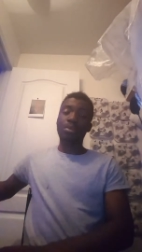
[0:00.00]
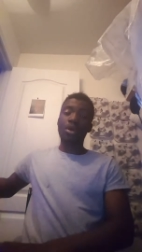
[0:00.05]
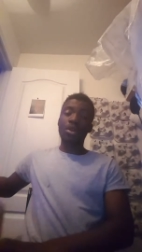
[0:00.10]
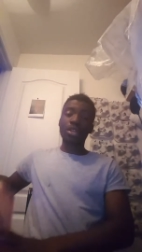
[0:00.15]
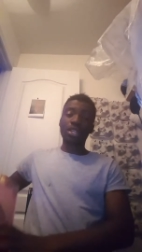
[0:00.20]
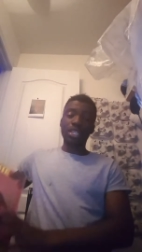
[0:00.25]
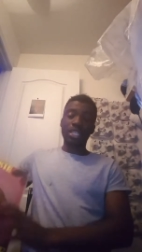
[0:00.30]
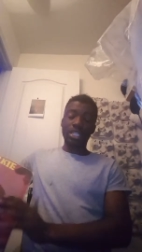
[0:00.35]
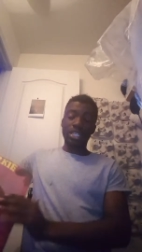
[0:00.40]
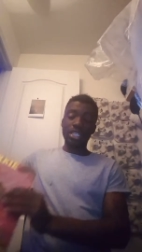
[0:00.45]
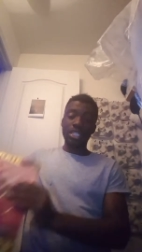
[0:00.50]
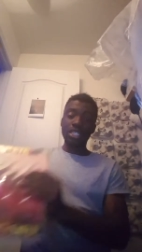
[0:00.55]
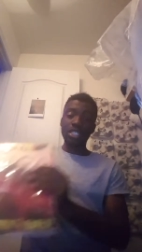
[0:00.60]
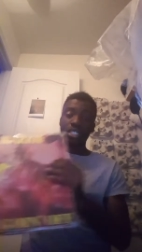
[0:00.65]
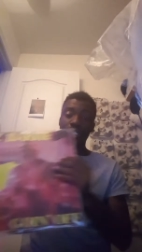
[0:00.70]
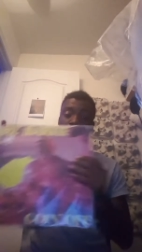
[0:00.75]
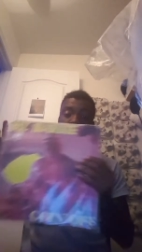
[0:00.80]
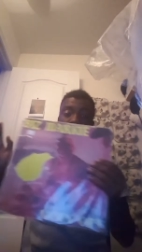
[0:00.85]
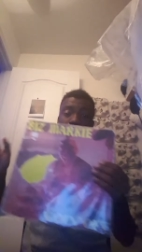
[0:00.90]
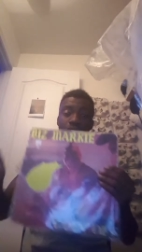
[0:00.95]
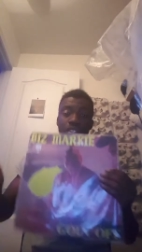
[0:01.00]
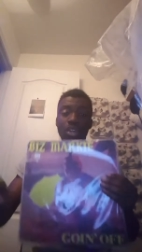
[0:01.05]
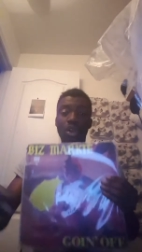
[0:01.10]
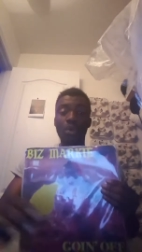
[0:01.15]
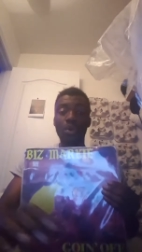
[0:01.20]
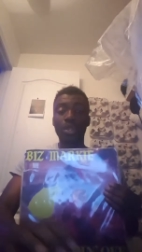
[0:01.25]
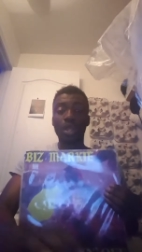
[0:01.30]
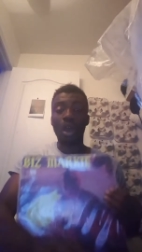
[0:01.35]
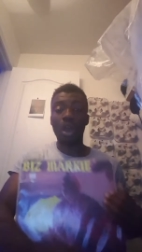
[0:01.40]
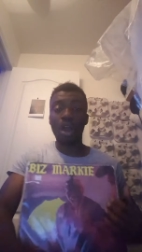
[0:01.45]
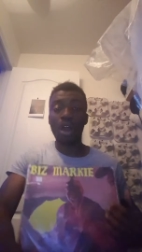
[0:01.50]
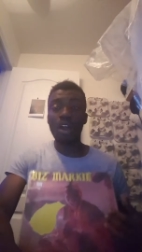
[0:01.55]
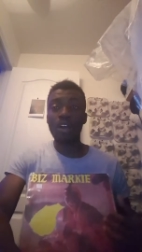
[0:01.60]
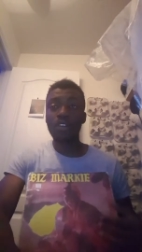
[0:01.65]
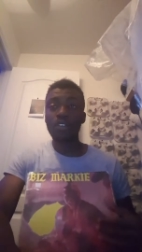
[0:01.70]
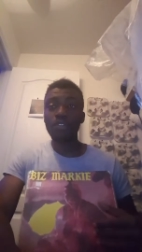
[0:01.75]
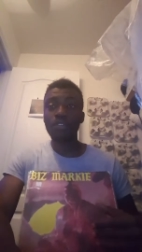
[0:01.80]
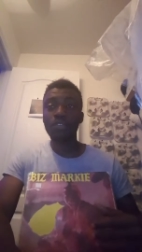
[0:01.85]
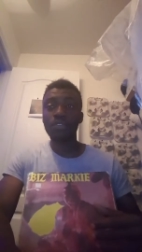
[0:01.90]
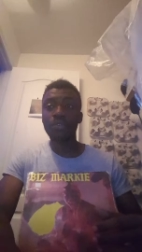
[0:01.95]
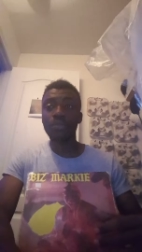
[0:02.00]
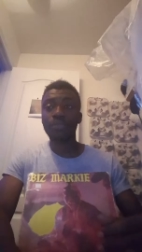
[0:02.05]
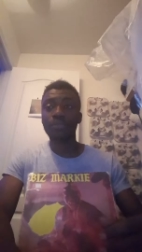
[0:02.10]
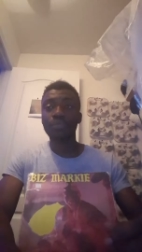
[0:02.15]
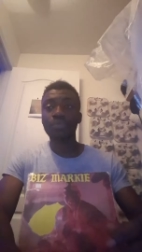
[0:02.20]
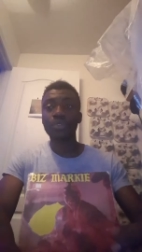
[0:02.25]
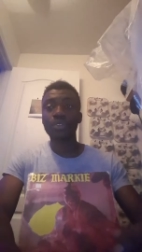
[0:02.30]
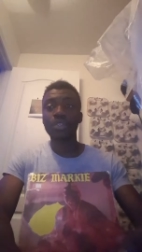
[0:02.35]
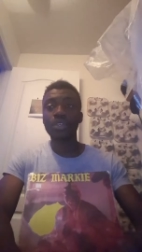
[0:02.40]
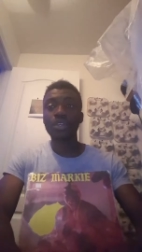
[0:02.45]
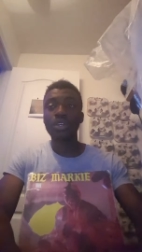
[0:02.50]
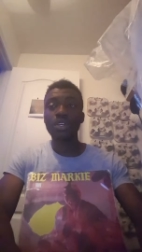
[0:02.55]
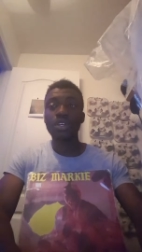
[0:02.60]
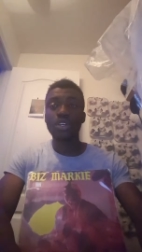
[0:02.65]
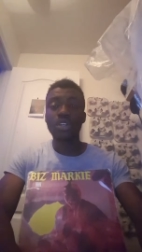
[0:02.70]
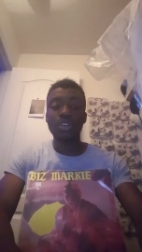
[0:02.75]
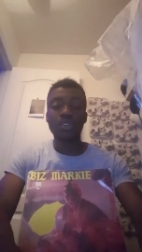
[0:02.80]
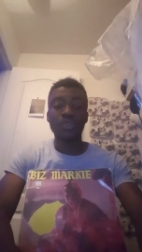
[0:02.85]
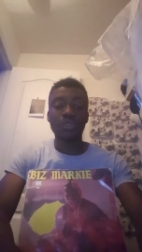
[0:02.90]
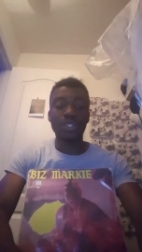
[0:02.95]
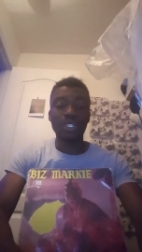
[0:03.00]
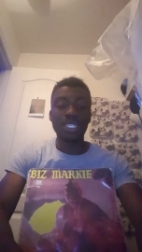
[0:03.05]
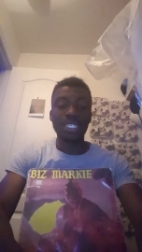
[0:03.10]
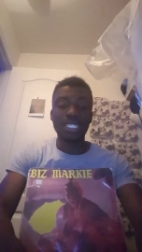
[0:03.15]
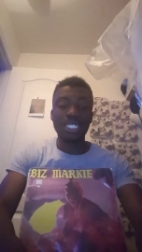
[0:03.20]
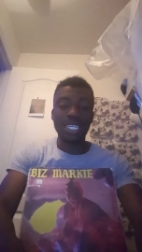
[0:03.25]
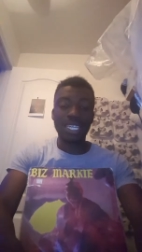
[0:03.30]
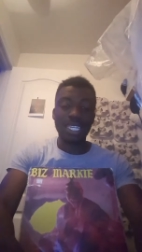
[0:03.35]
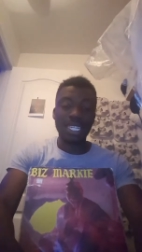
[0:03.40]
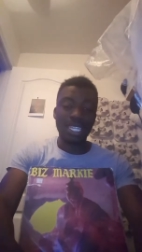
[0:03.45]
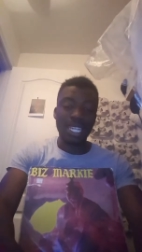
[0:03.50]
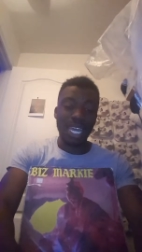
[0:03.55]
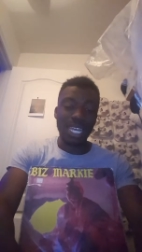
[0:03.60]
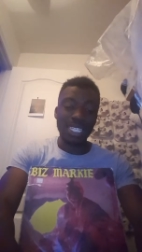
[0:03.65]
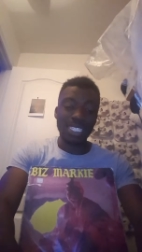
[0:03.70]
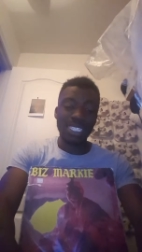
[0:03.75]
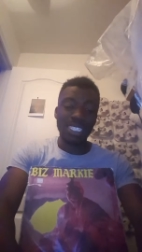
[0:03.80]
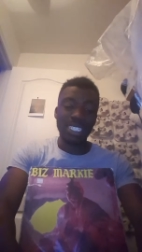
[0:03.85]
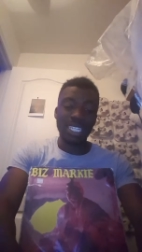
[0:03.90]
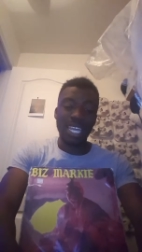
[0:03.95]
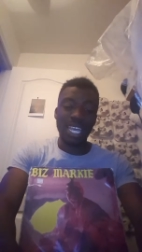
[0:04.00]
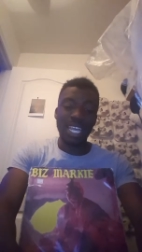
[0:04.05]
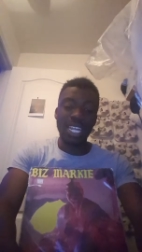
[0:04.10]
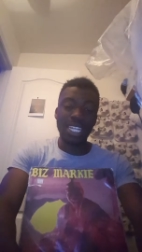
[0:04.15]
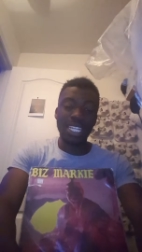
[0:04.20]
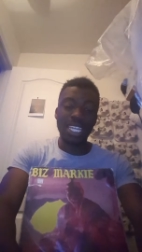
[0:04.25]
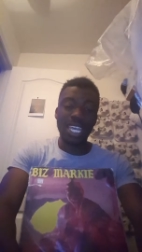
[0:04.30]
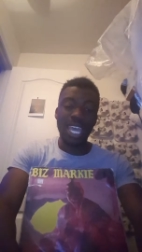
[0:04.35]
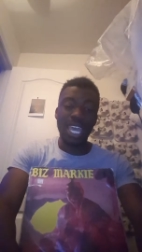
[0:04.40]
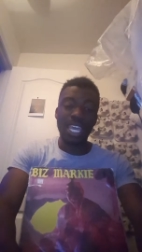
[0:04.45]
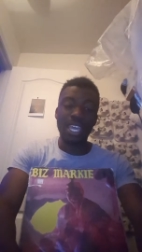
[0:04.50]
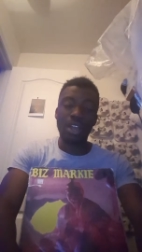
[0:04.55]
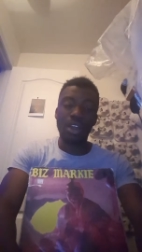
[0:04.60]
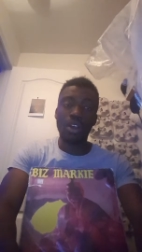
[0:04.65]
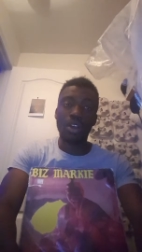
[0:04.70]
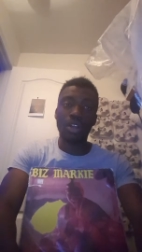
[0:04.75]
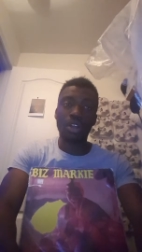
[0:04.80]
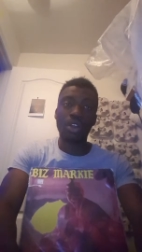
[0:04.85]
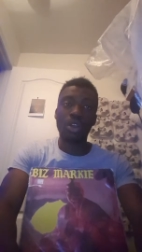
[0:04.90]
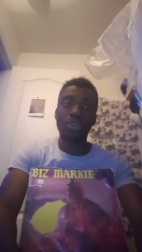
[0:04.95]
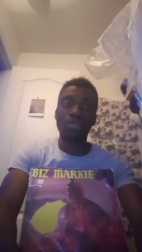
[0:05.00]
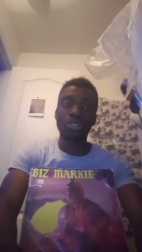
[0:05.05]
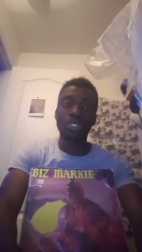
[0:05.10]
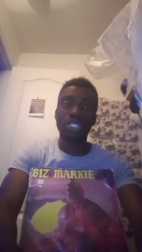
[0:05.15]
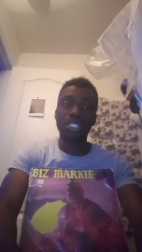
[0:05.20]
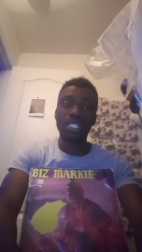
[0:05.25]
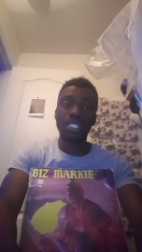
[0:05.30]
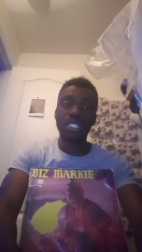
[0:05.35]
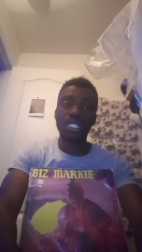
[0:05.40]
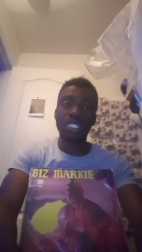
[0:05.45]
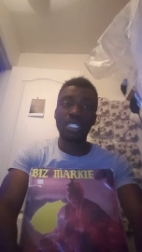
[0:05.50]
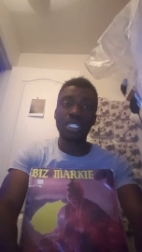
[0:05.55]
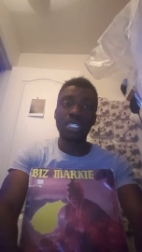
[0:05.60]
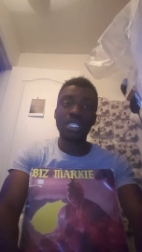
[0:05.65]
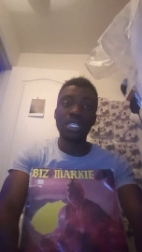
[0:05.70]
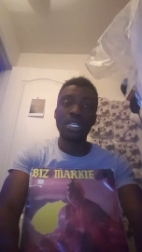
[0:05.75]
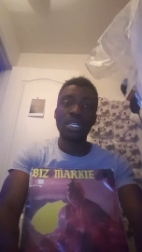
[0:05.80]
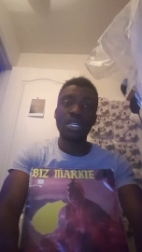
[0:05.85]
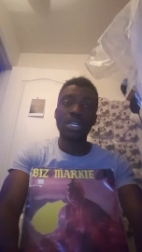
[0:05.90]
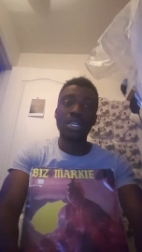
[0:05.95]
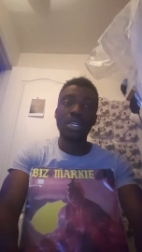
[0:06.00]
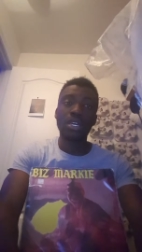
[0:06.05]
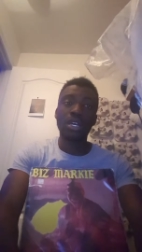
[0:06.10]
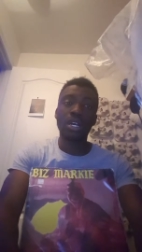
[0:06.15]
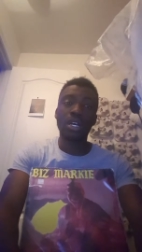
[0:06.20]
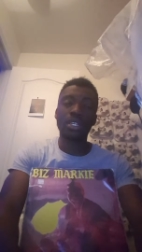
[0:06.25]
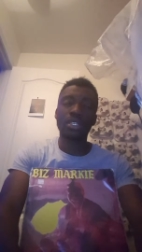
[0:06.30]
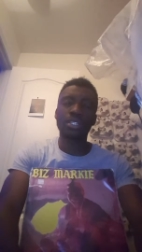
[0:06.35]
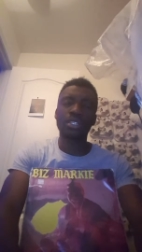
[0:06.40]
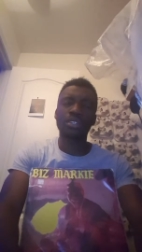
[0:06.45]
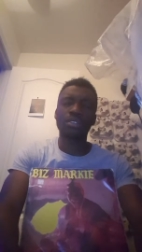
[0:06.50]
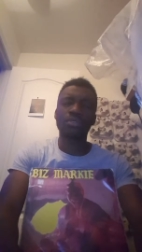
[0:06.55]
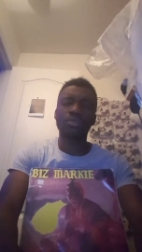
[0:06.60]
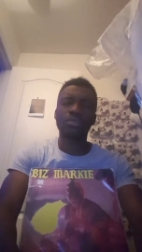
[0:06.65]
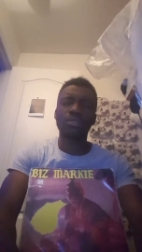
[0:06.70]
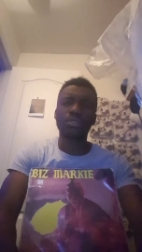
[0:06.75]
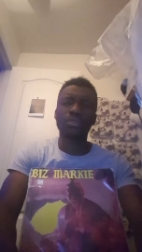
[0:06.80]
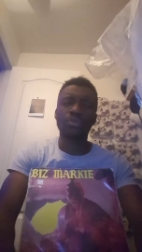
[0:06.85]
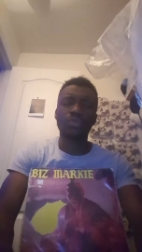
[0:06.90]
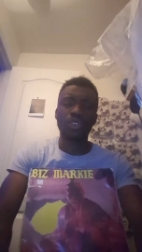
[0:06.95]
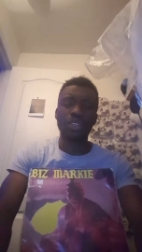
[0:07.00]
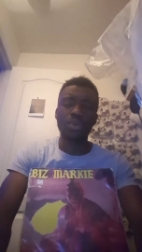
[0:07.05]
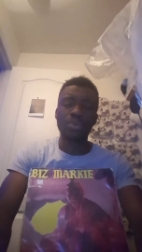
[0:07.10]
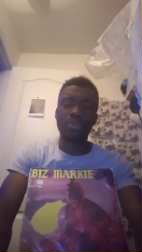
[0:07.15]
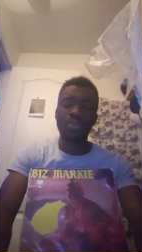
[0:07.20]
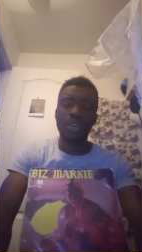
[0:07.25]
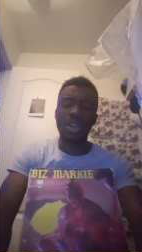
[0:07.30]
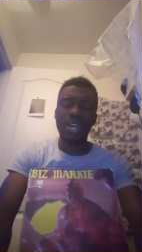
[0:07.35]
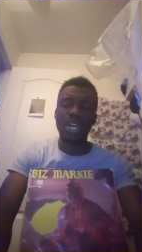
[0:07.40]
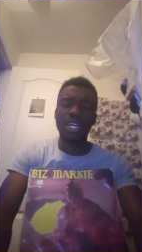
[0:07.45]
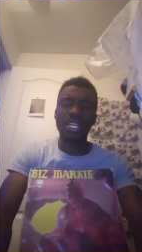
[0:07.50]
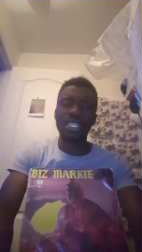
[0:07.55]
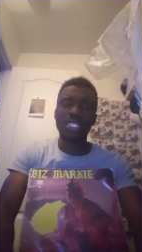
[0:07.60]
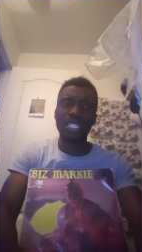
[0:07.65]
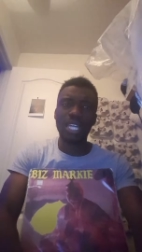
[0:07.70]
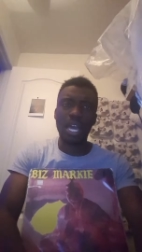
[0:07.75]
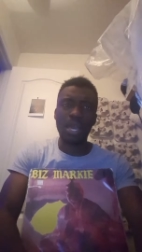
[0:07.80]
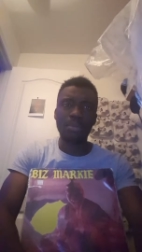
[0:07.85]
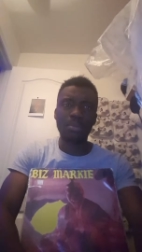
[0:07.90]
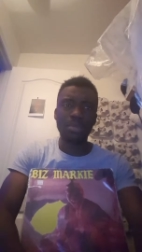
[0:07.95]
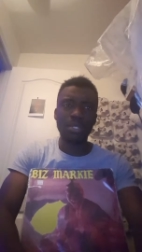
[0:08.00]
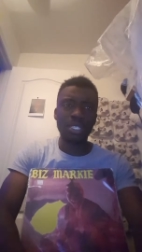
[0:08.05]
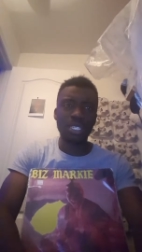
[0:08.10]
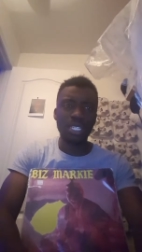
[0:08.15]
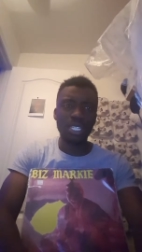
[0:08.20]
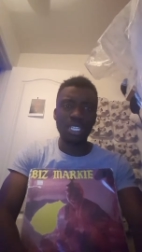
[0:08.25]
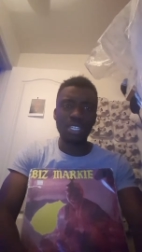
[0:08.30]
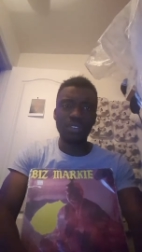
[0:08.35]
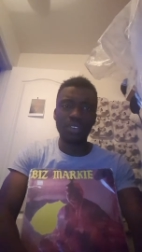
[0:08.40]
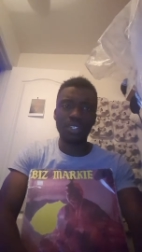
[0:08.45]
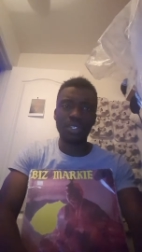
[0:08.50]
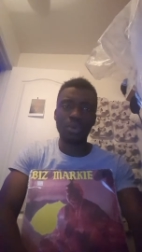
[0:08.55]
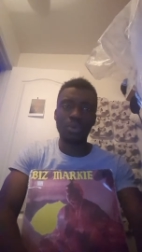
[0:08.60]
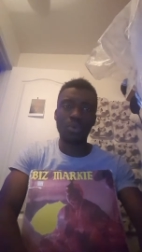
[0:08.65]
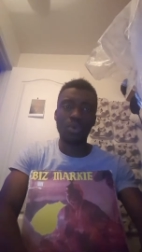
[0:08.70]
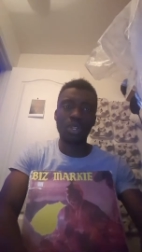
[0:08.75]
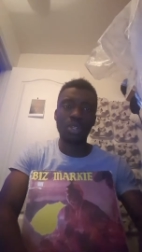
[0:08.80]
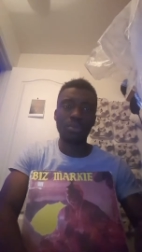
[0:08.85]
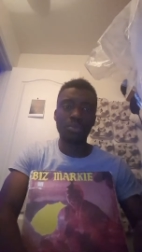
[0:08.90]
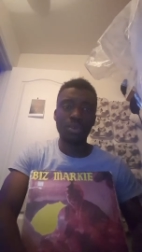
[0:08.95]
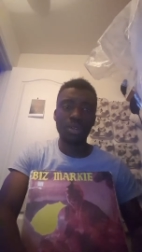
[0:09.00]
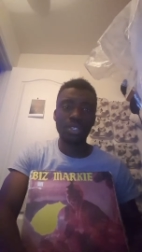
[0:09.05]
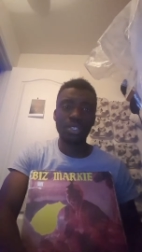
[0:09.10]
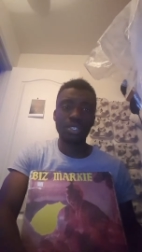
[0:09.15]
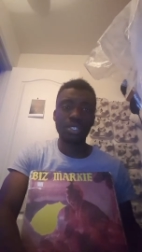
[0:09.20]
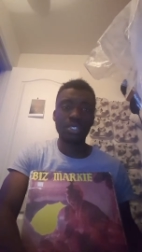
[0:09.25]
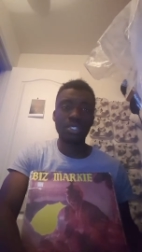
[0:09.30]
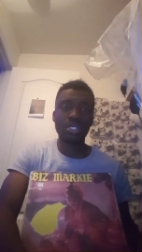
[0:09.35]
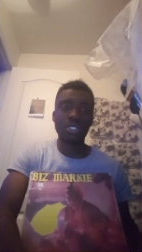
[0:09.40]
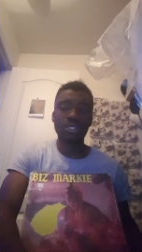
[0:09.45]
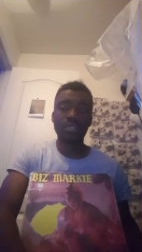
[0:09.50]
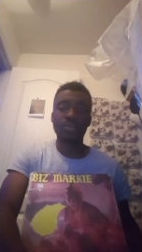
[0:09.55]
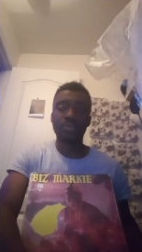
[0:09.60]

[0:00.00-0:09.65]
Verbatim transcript: Markie Going Off, released in 1988 on Cold Chillin' under Reprise, I believe, under Warner Brothers